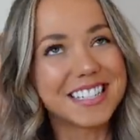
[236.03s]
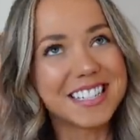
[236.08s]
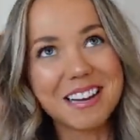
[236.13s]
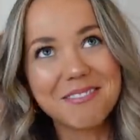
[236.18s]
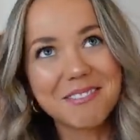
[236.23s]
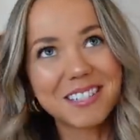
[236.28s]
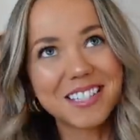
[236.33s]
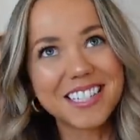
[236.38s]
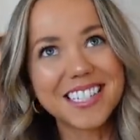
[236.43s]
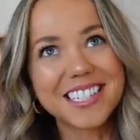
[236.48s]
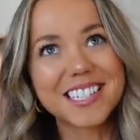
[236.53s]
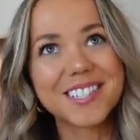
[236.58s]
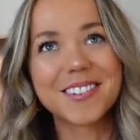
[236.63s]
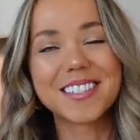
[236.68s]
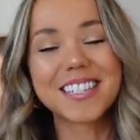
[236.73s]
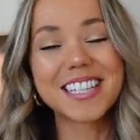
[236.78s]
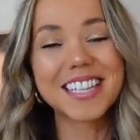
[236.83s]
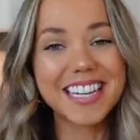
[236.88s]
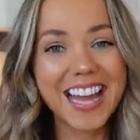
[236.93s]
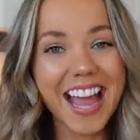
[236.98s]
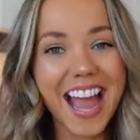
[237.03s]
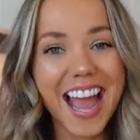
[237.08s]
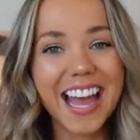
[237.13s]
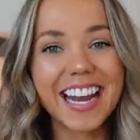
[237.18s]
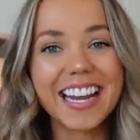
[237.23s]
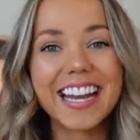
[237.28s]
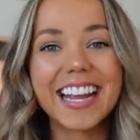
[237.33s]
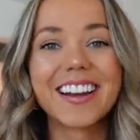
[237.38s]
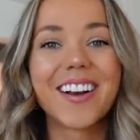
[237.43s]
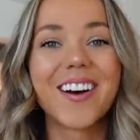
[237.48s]
sandwiches once
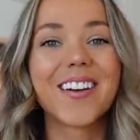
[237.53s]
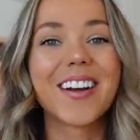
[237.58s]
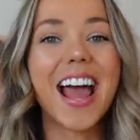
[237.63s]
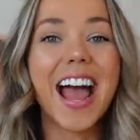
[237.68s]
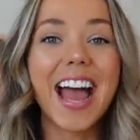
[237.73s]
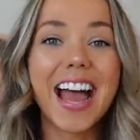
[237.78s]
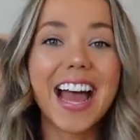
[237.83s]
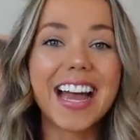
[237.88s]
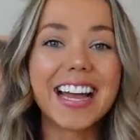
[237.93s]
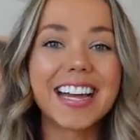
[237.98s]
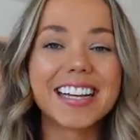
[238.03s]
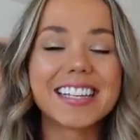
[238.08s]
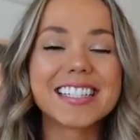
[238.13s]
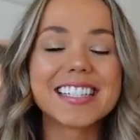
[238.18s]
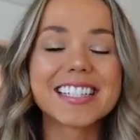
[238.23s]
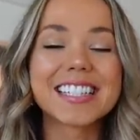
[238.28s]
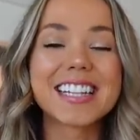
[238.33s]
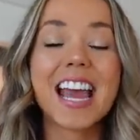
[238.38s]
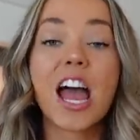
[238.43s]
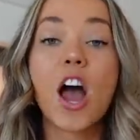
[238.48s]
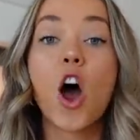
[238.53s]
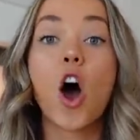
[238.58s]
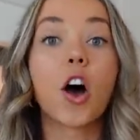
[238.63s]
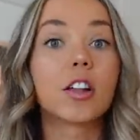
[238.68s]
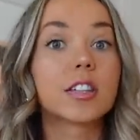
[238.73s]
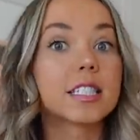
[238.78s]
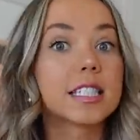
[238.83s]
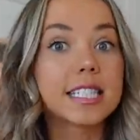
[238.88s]
again and on eggs, on